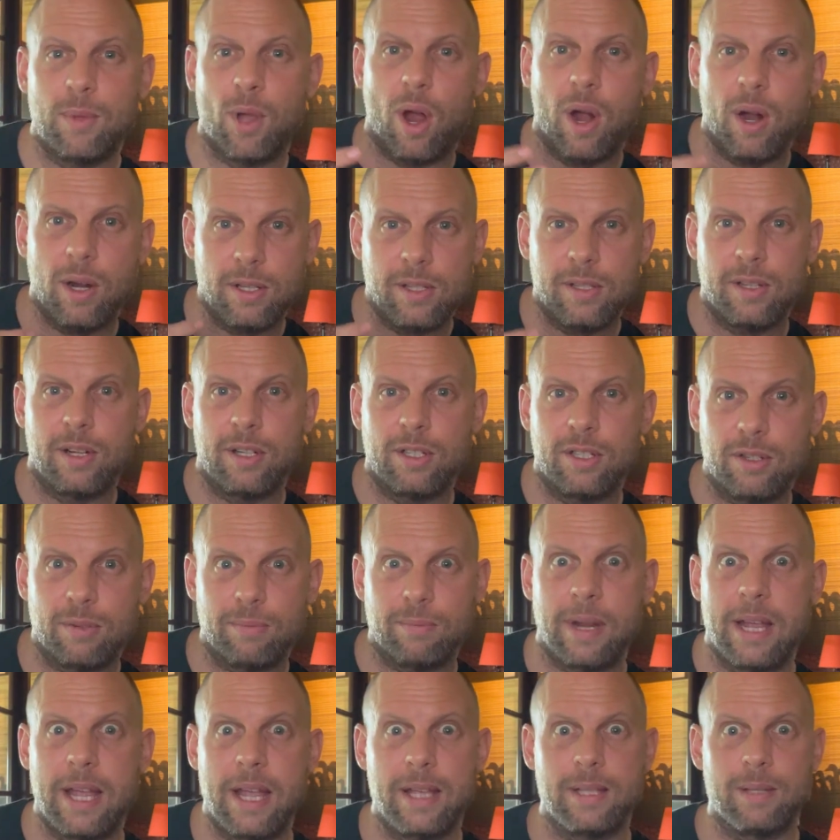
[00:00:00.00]
your heart starts to
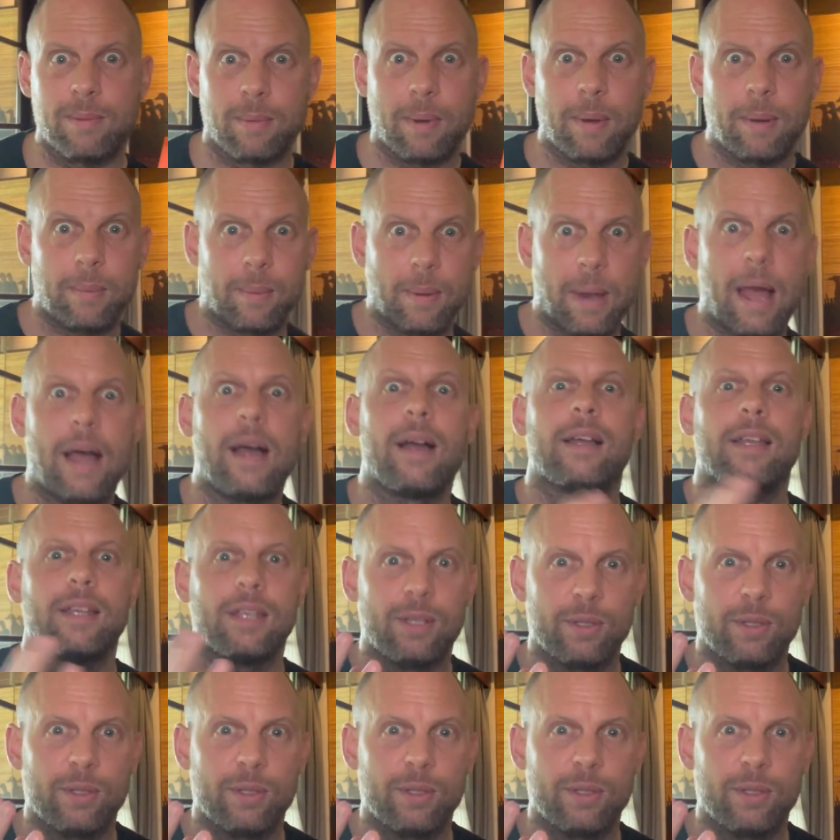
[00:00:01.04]
race, blah, blah, blah.